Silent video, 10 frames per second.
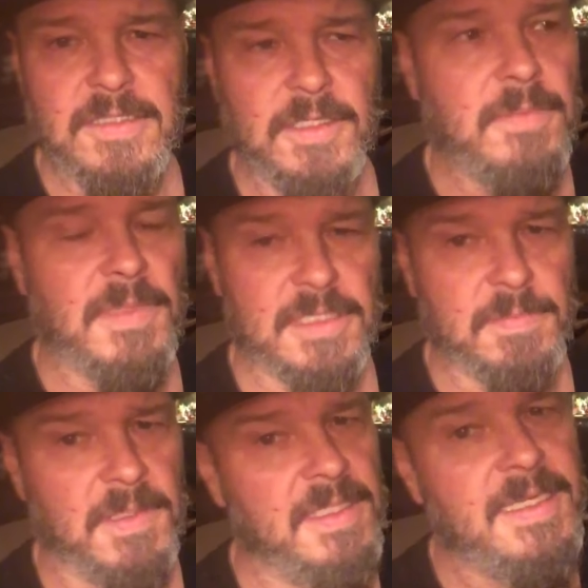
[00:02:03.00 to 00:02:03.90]
then you must
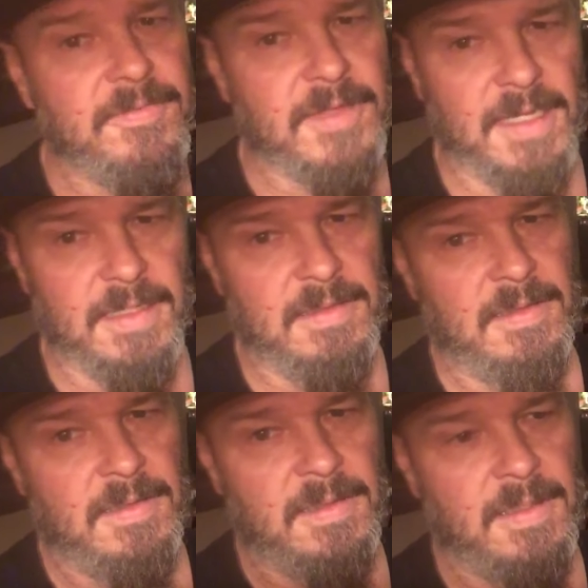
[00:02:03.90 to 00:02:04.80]
believe that
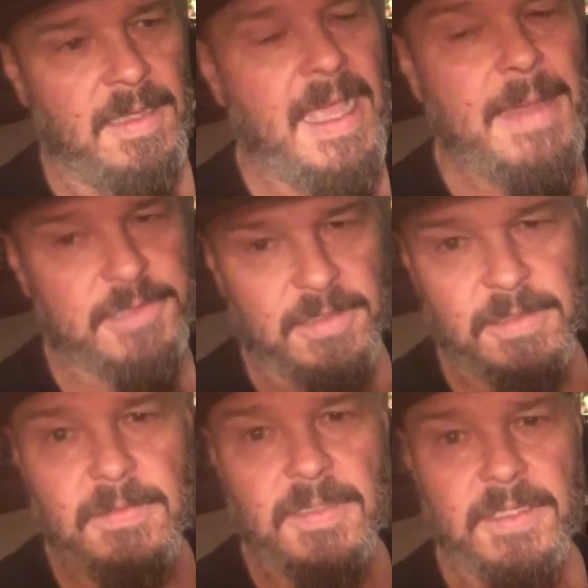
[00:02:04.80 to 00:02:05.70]

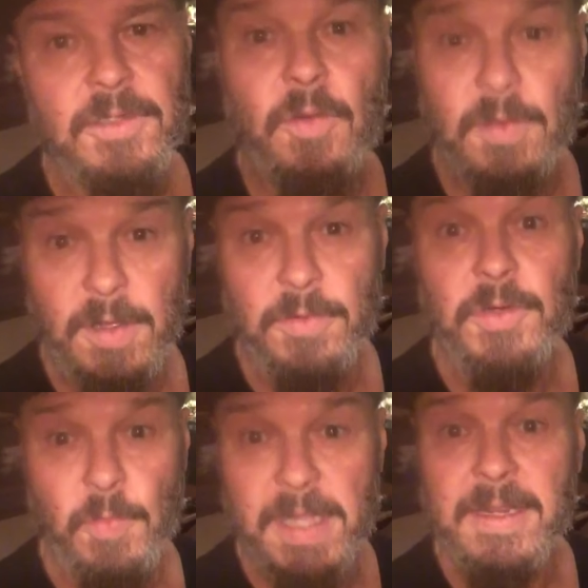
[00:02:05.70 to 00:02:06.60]
absolutely you're going on your
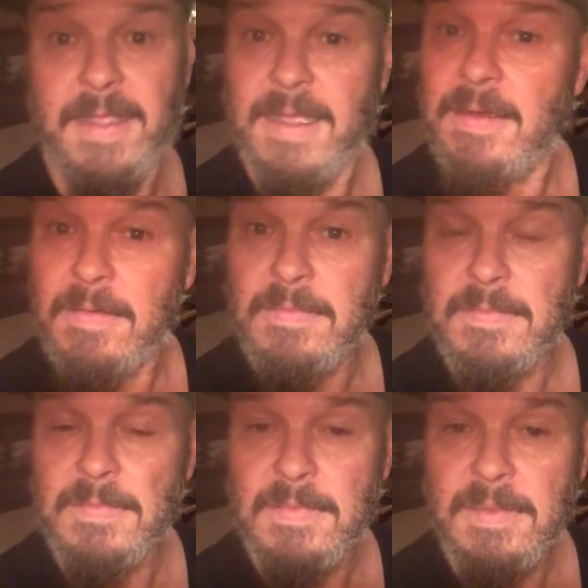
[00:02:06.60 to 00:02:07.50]
way to hell
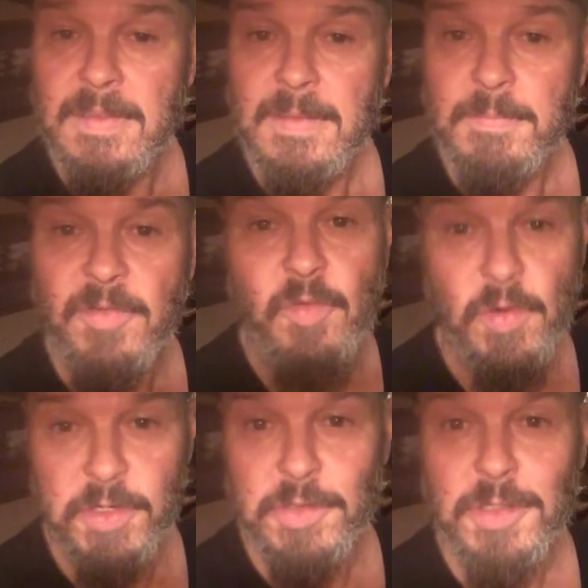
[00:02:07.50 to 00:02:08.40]
before
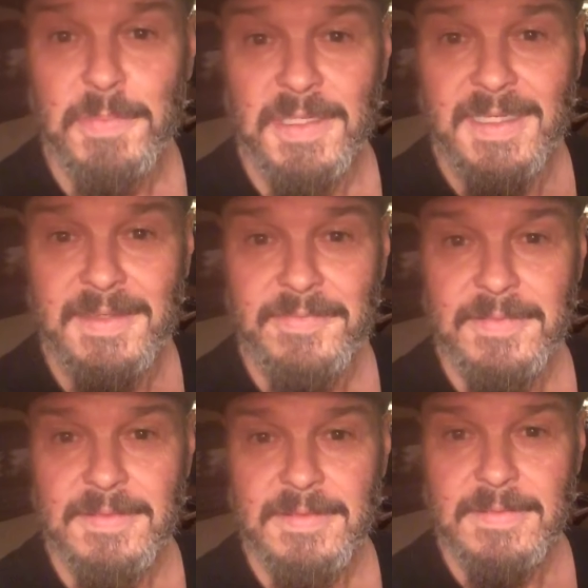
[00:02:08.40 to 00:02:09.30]
you do believe.
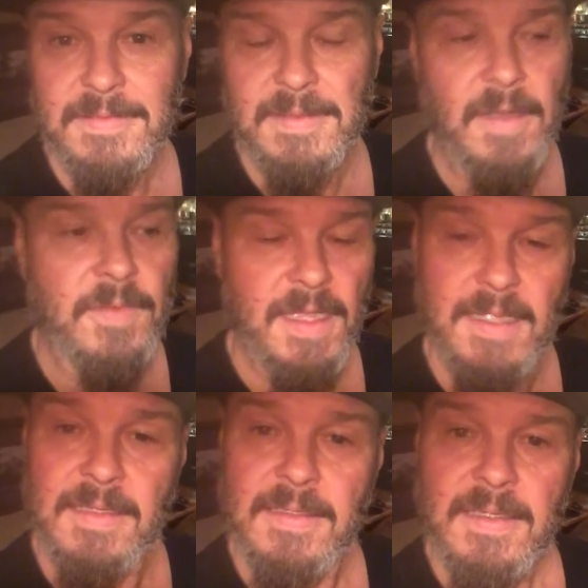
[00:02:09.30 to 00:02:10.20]
Okay,
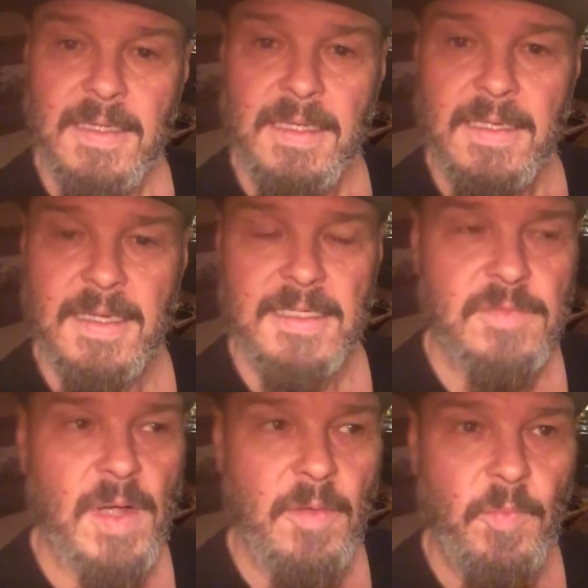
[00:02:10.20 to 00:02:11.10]
and that's
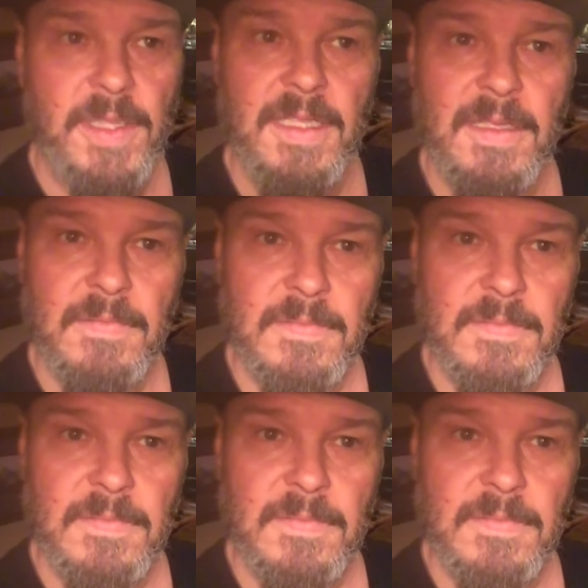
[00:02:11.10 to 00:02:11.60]
what we